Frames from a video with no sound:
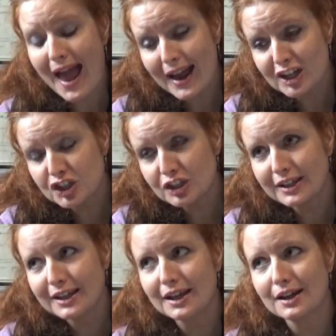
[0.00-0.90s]

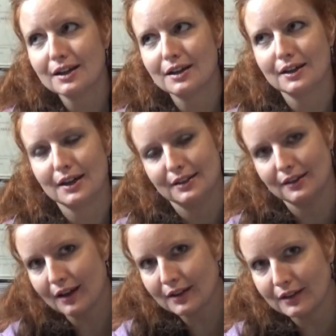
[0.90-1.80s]
Actually, and
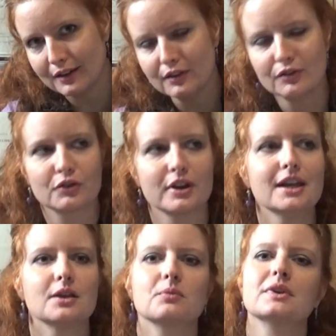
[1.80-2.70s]
luckily for
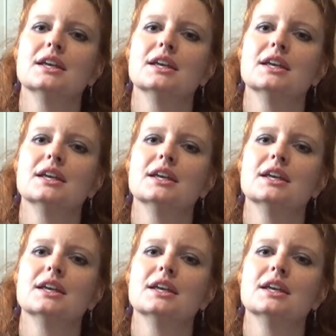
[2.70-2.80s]
him,